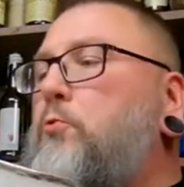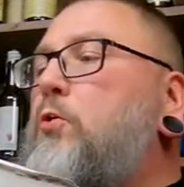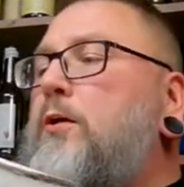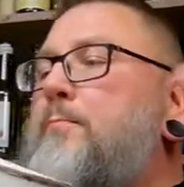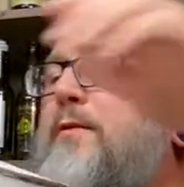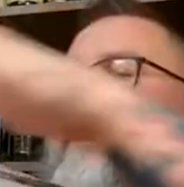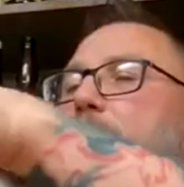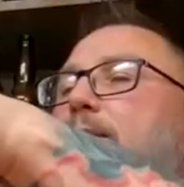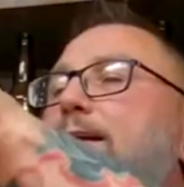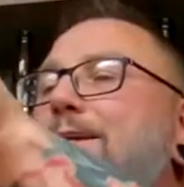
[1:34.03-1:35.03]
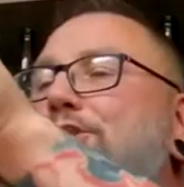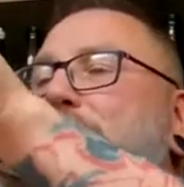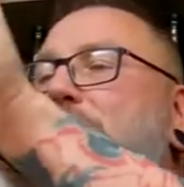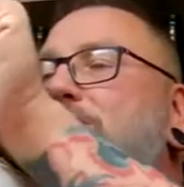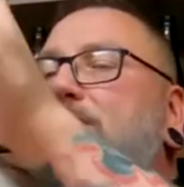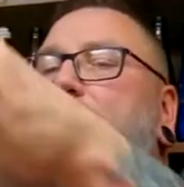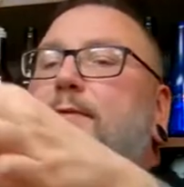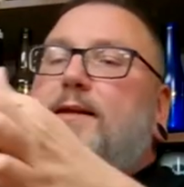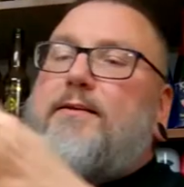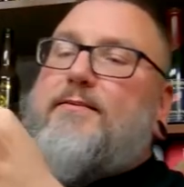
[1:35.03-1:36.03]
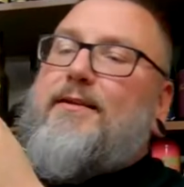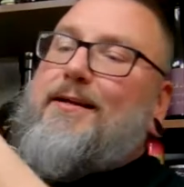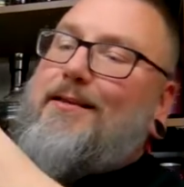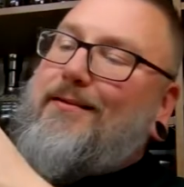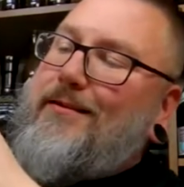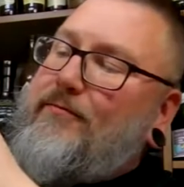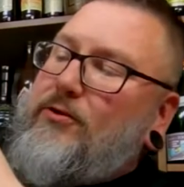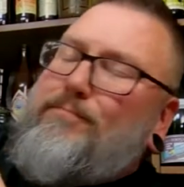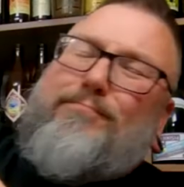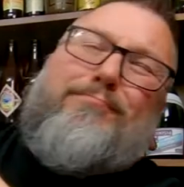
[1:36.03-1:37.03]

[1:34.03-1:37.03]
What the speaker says: warm-ish, because it got delivered